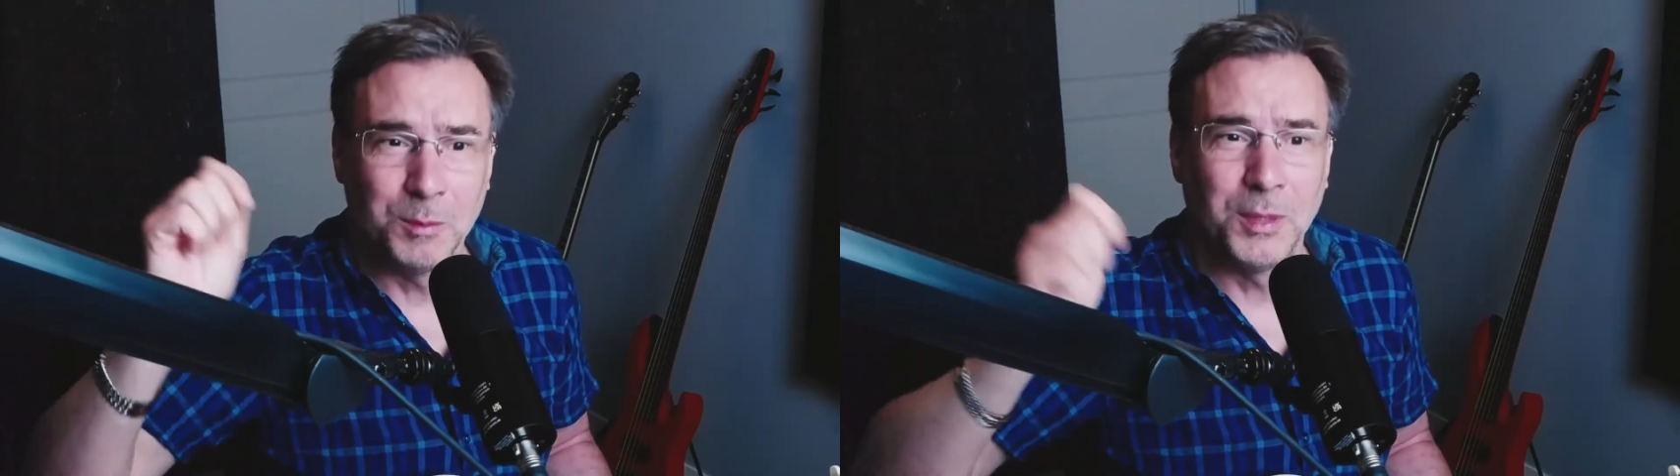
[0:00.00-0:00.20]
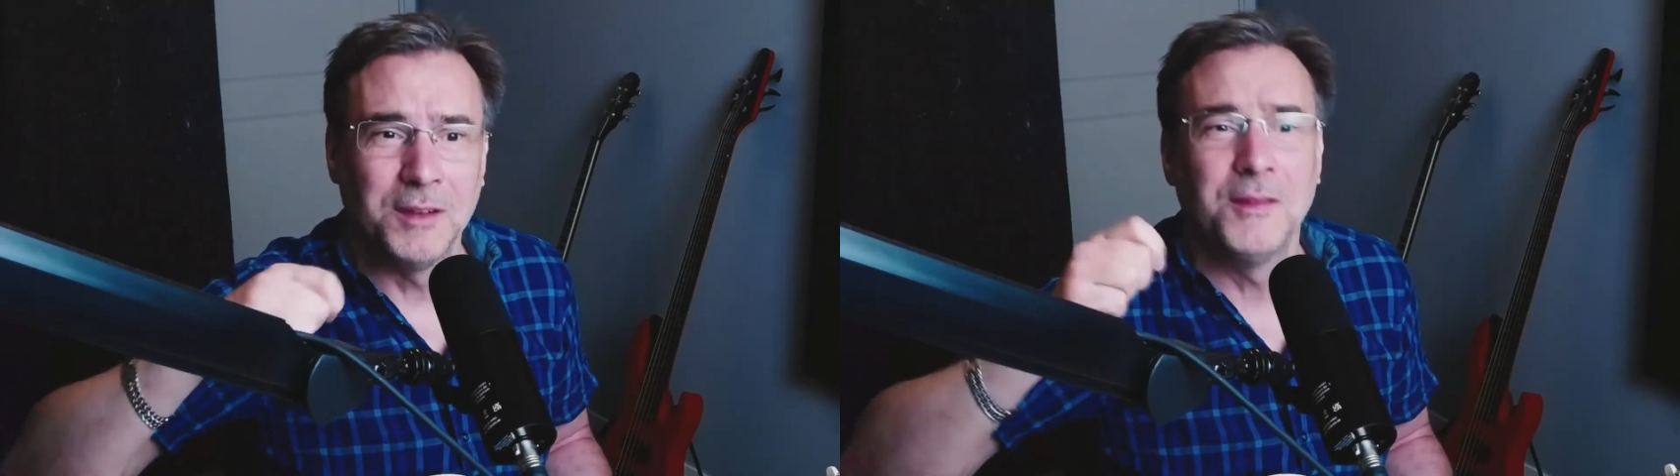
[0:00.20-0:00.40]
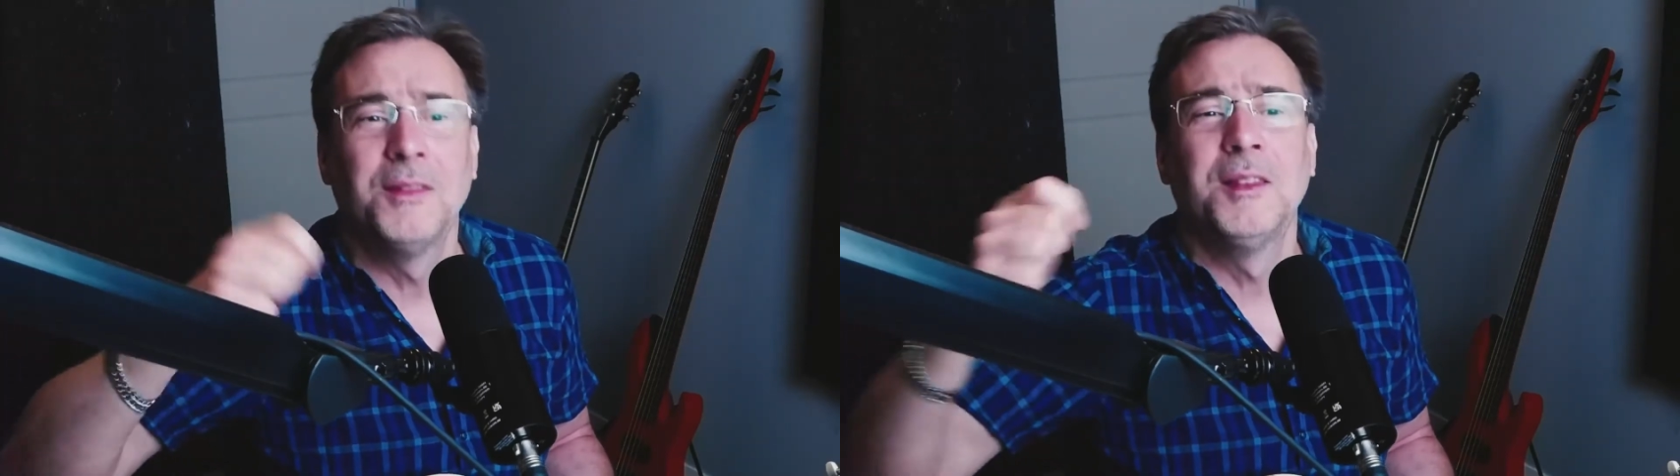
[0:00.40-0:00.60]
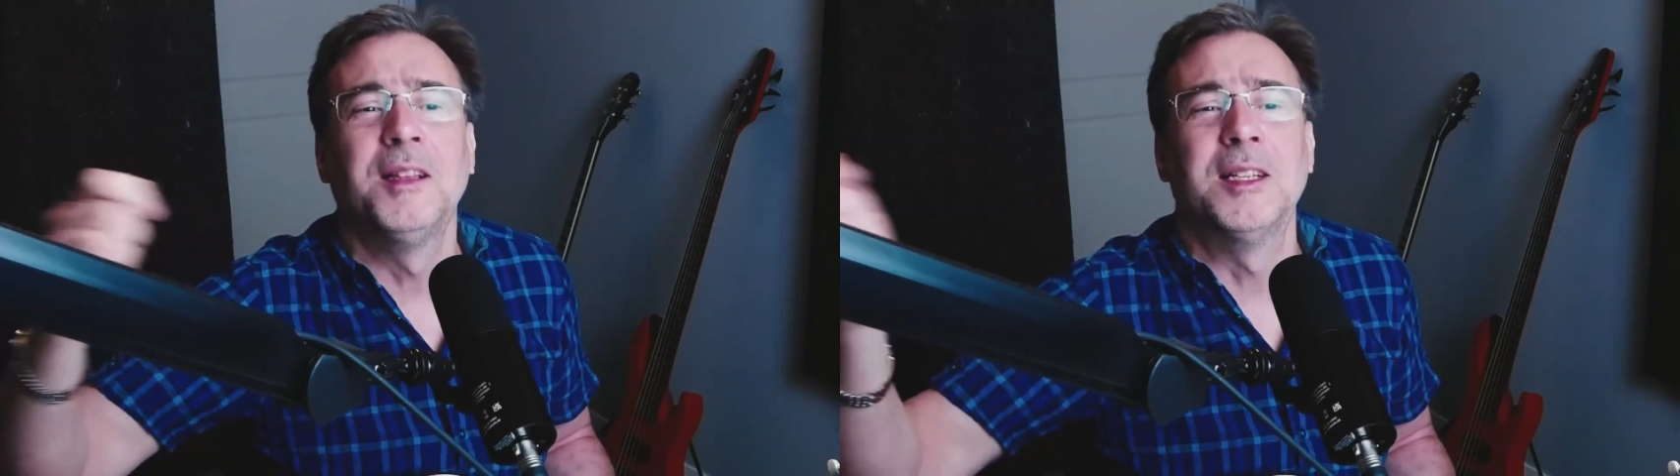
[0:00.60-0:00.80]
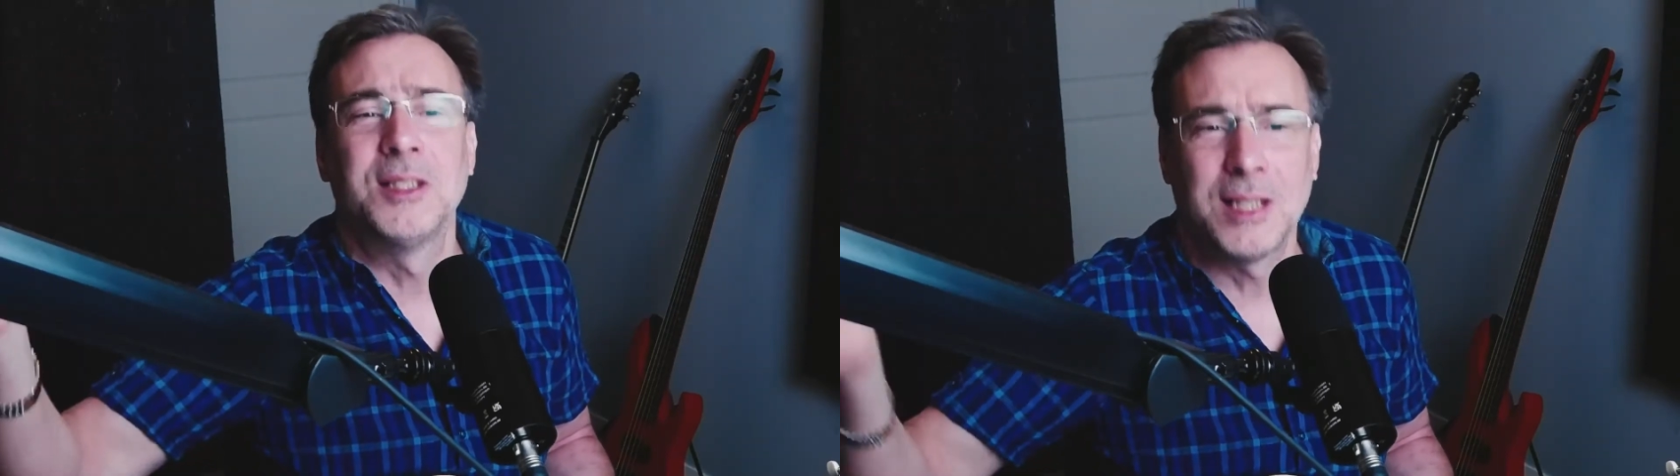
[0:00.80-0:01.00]
But
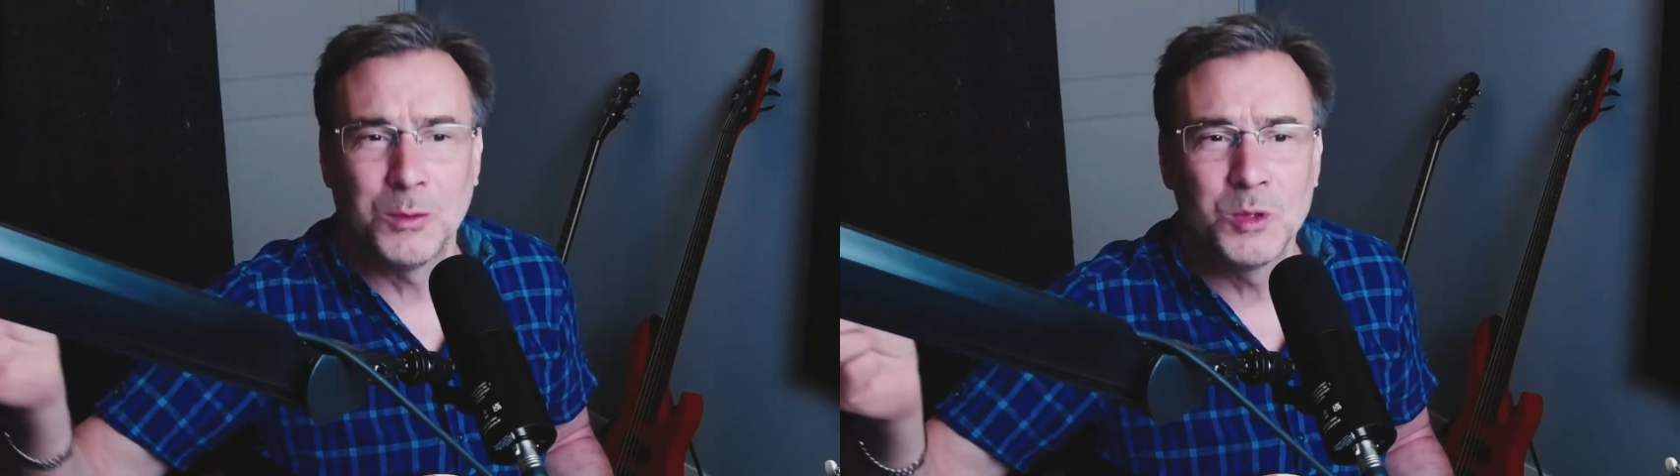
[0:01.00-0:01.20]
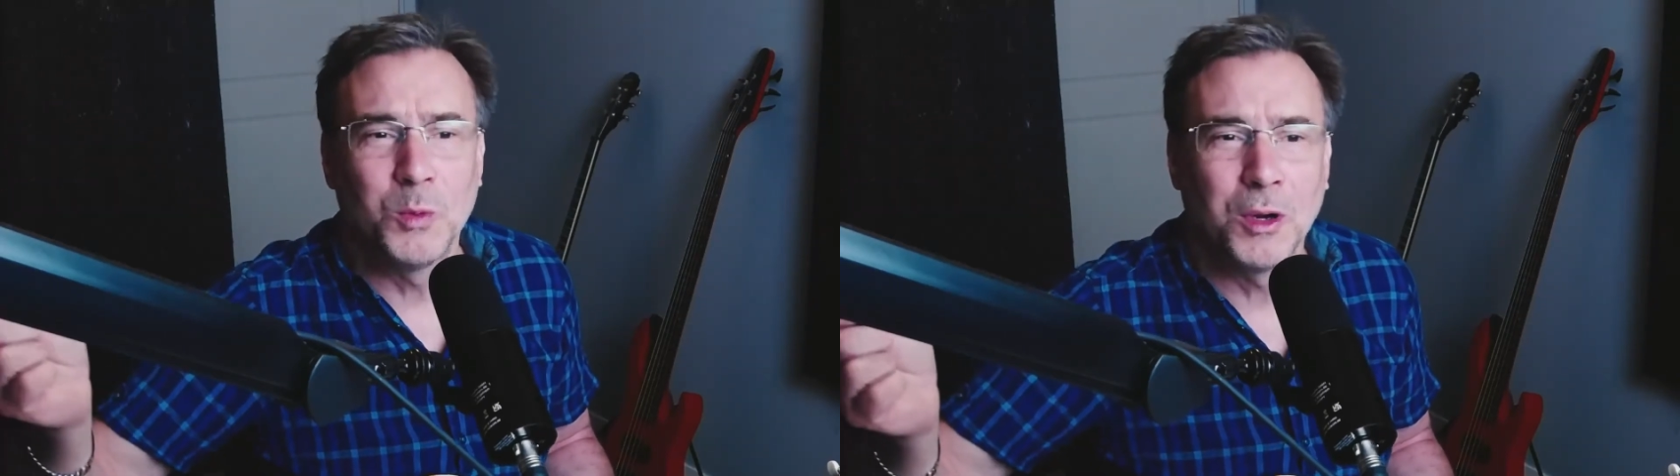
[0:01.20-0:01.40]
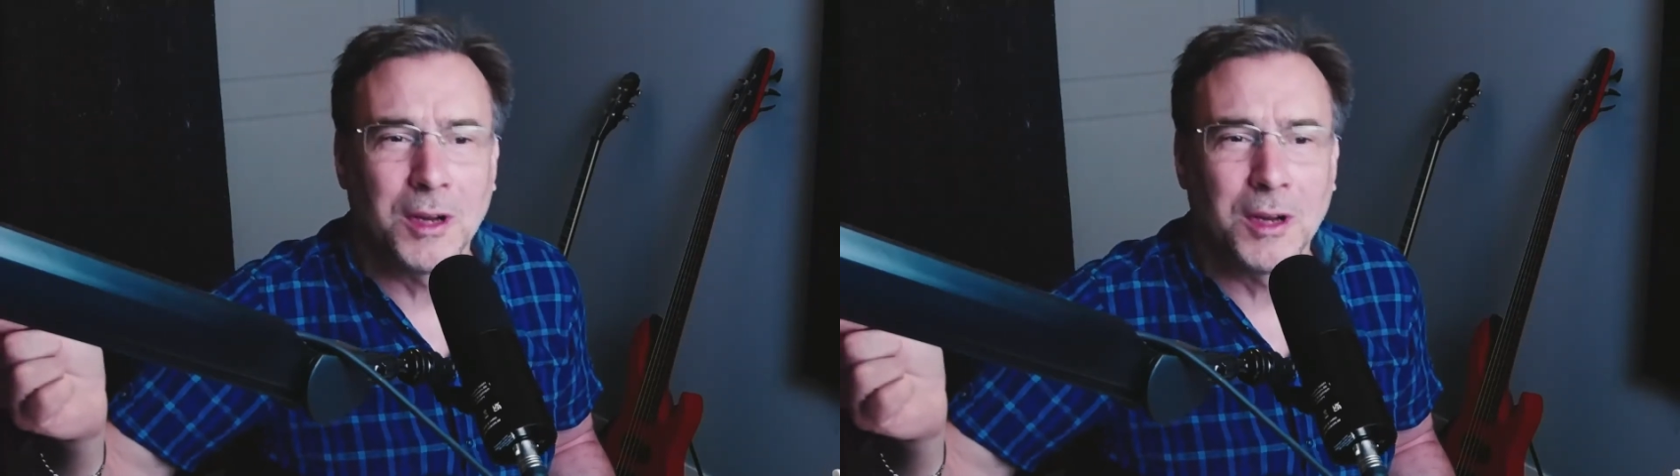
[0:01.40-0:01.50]
it sounds more